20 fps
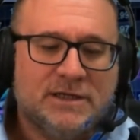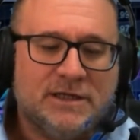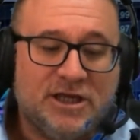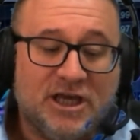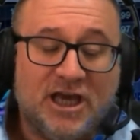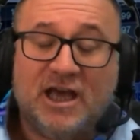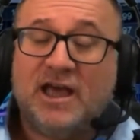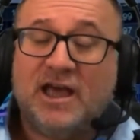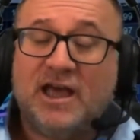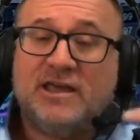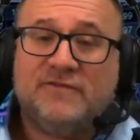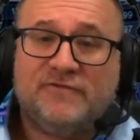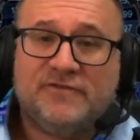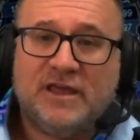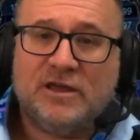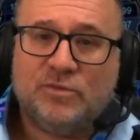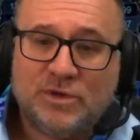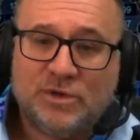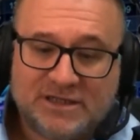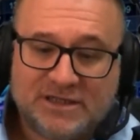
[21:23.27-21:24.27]
The
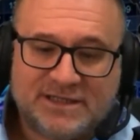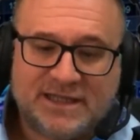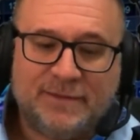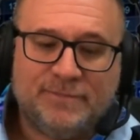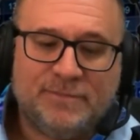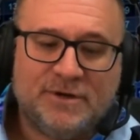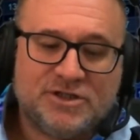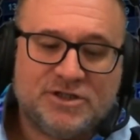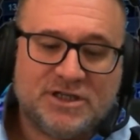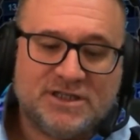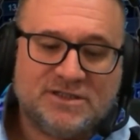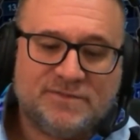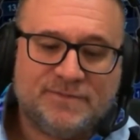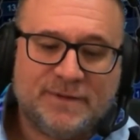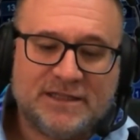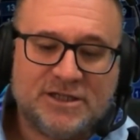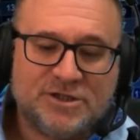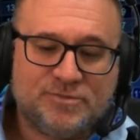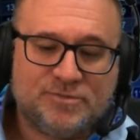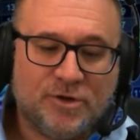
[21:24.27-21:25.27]
IFA will establish a
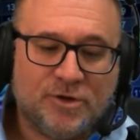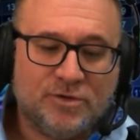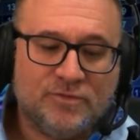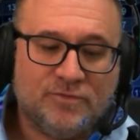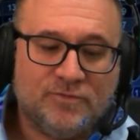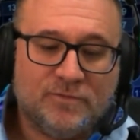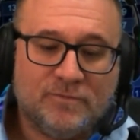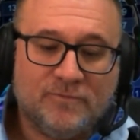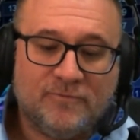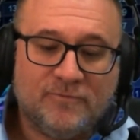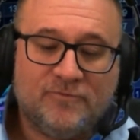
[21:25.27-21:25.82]
Spanish bond